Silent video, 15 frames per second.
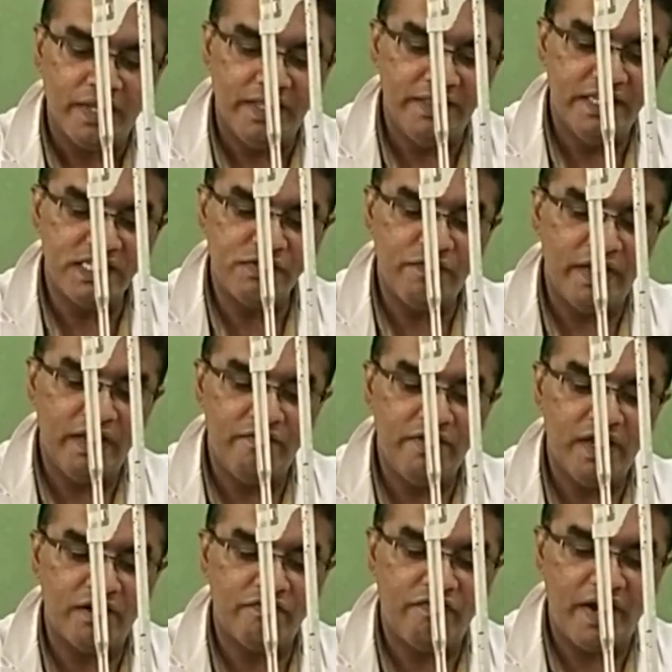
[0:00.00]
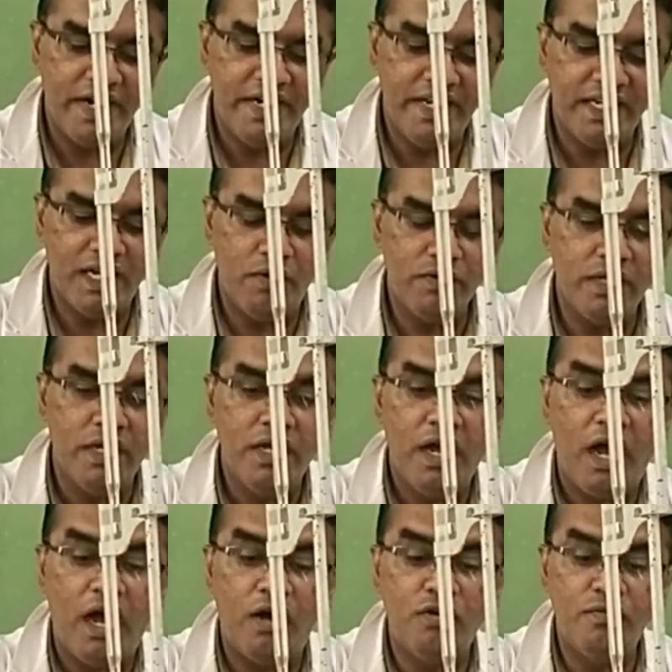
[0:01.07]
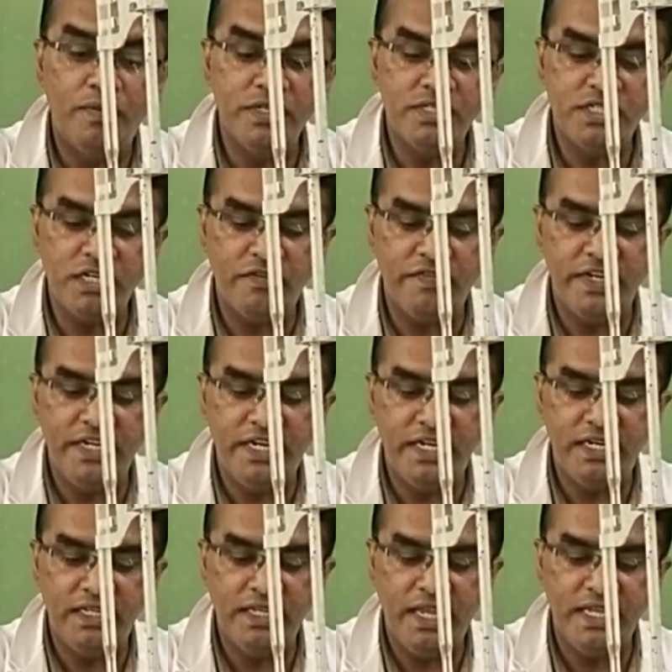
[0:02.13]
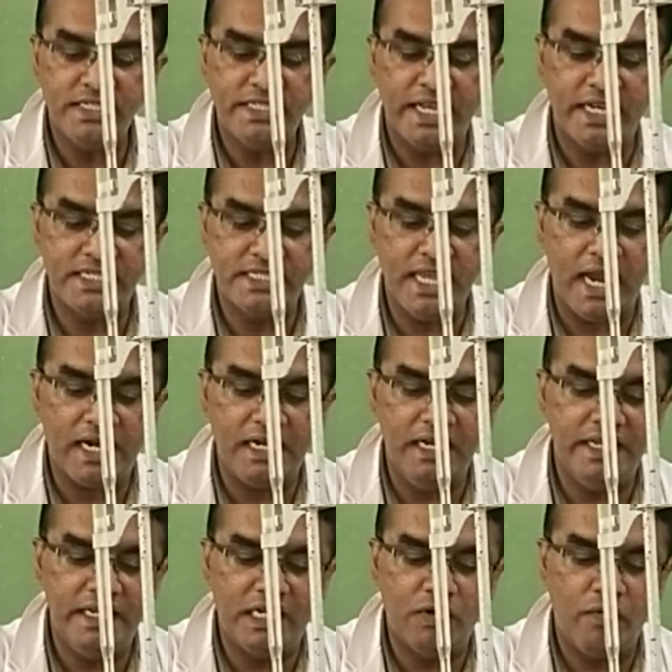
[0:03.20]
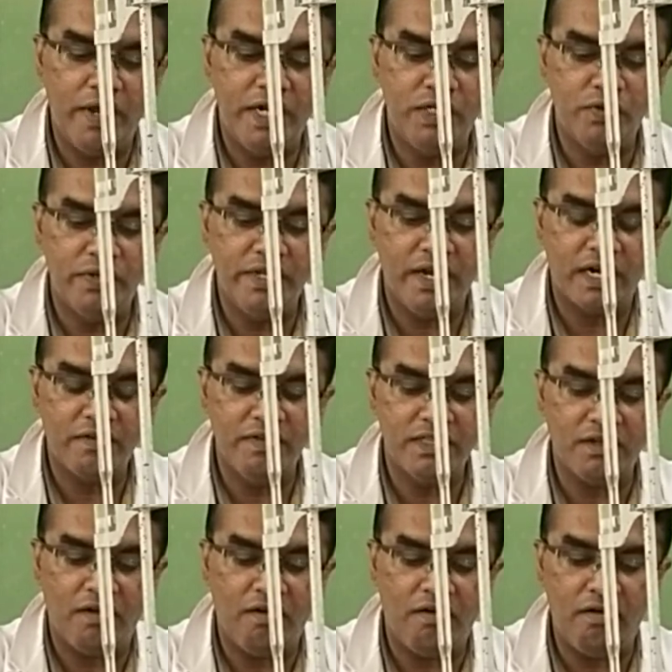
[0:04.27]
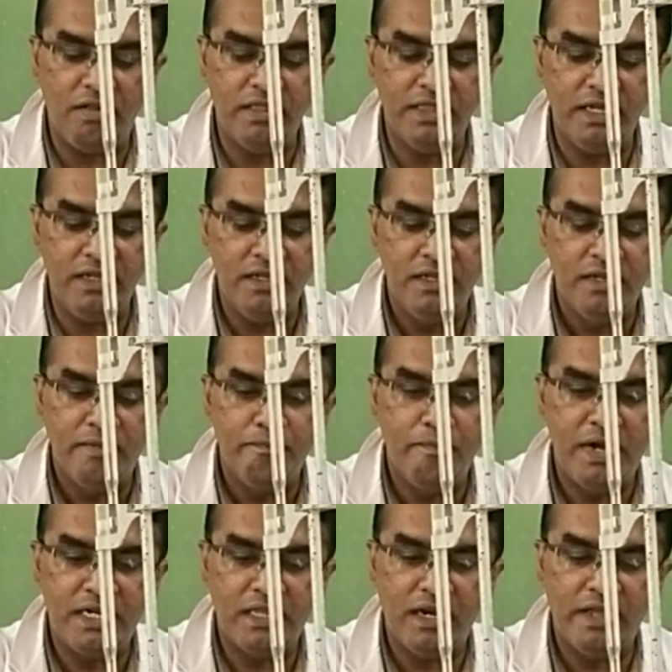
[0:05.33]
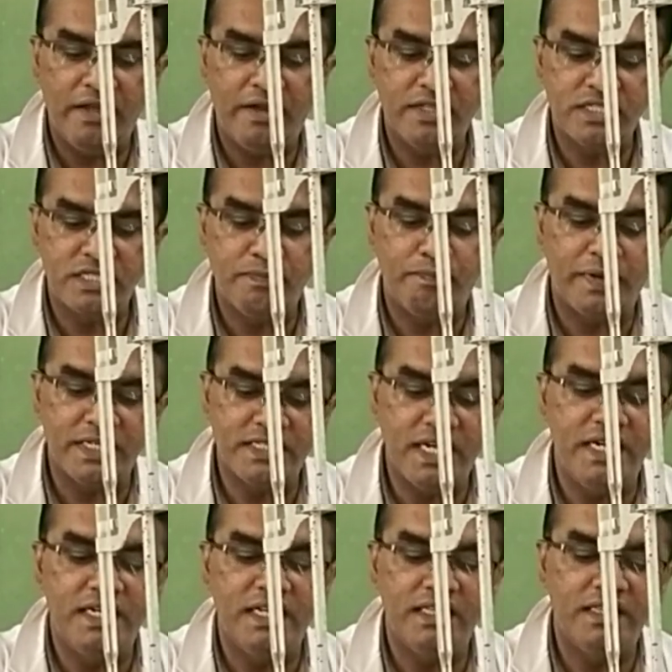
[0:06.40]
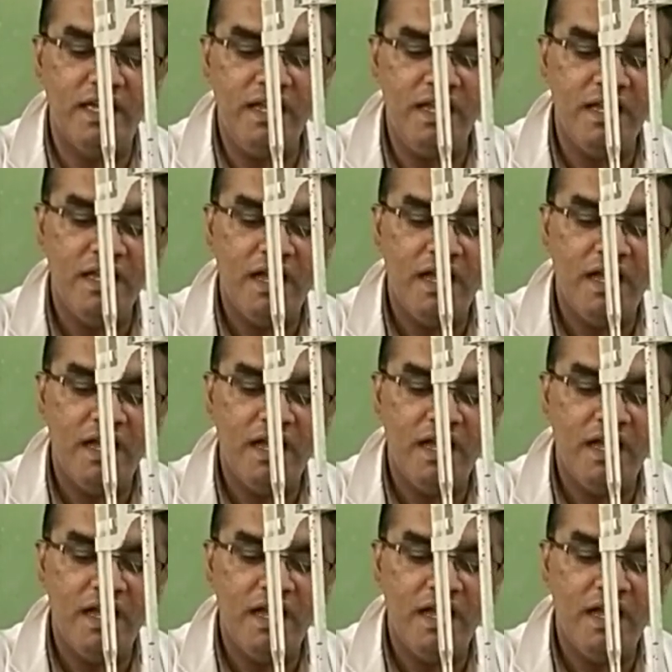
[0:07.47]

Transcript: in this way we are finding out how much of EDTA is exactly required to react with all the metal ions present in the